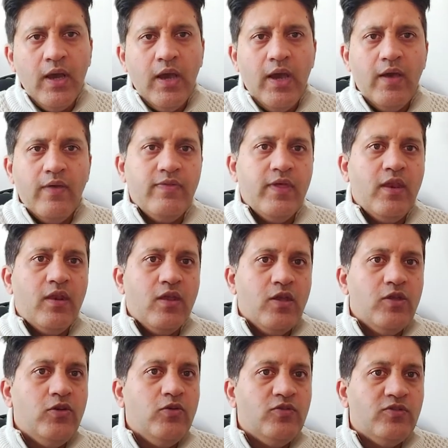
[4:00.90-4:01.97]
and then
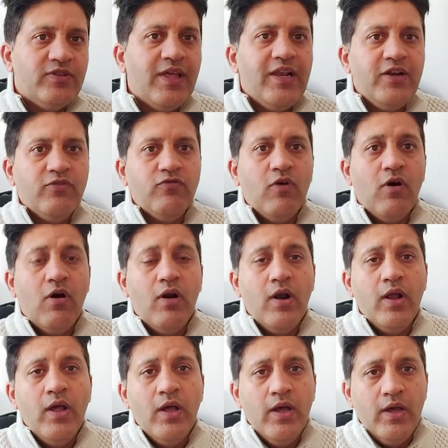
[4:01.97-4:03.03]
you sell it
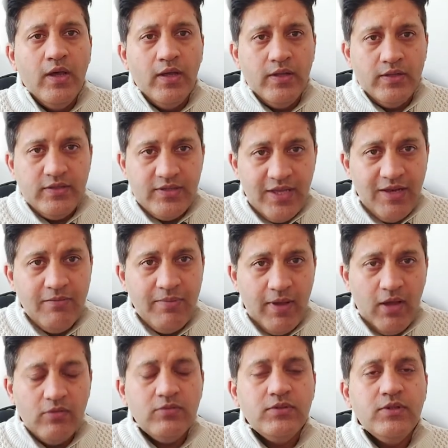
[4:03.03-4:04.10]
for
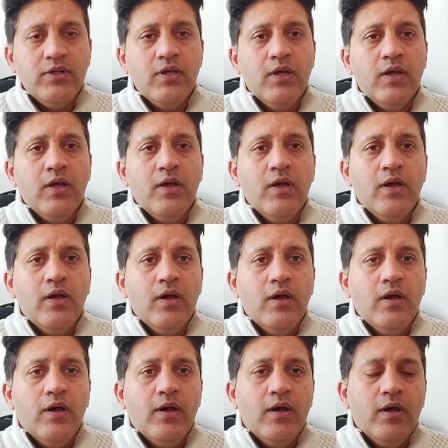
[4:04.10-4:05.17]
£10,
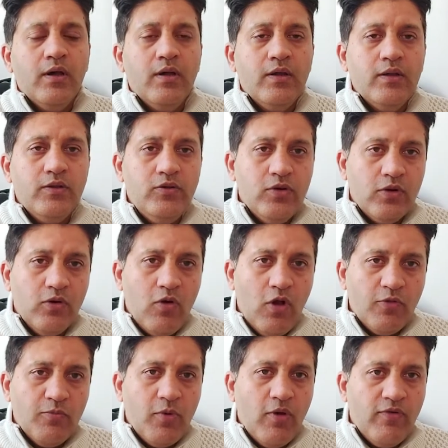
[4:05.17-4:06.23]
your
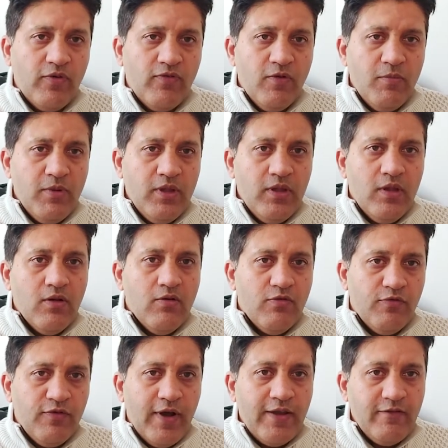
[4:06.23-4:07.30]
gross profit will be
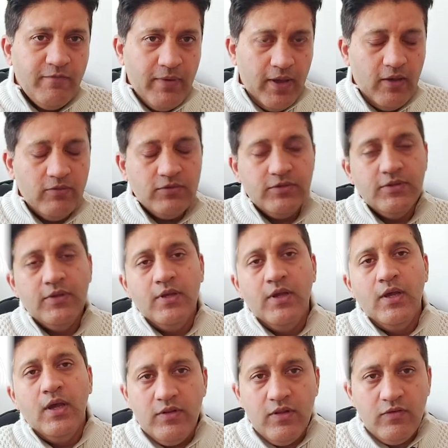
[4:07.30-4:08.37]
£5.
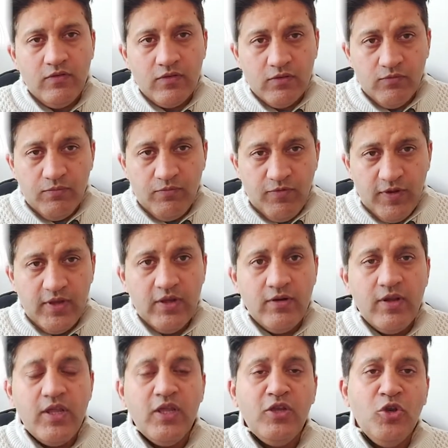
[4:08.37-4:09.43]
This
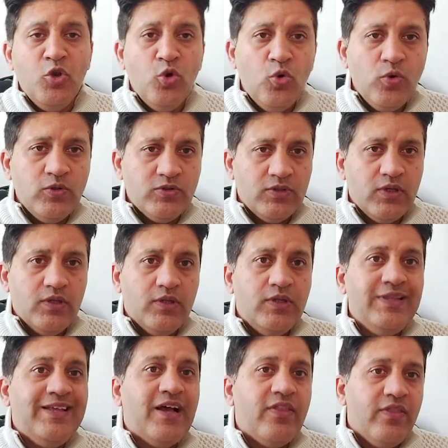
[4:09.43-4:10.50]
figure ignores
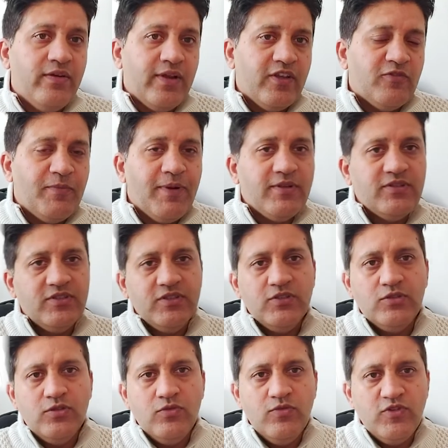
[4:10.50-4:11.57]
the other
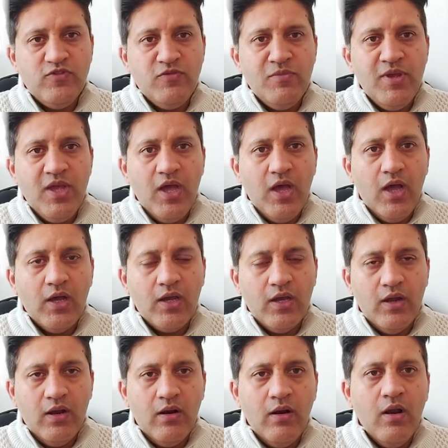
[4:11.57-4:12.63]
expenses which may
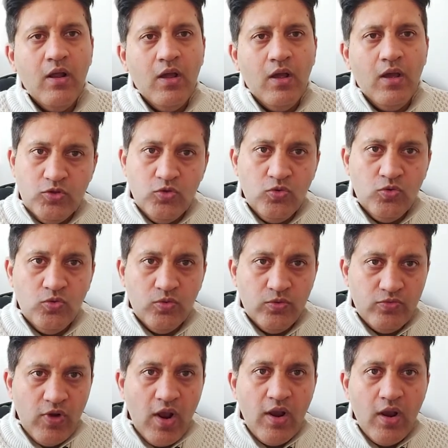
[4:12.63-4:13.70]
occur to
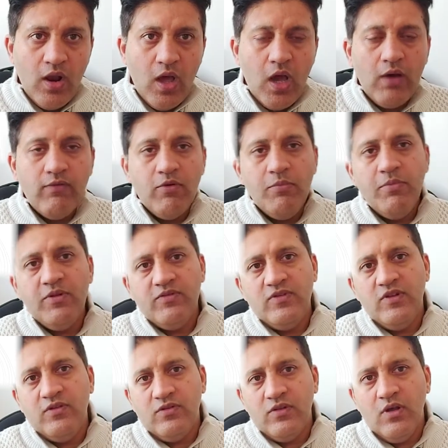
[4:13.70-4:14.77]
run our
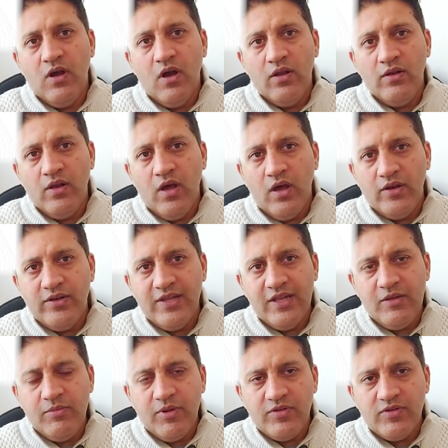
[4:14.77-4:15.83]
business on
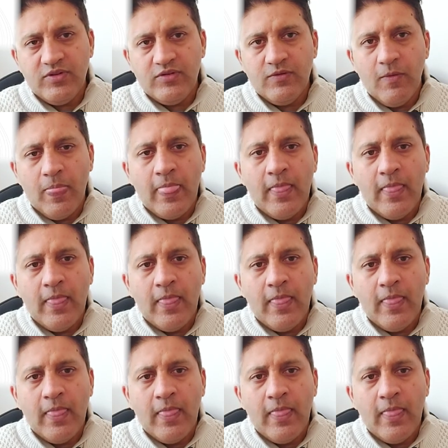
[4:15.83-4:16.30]
daily basis.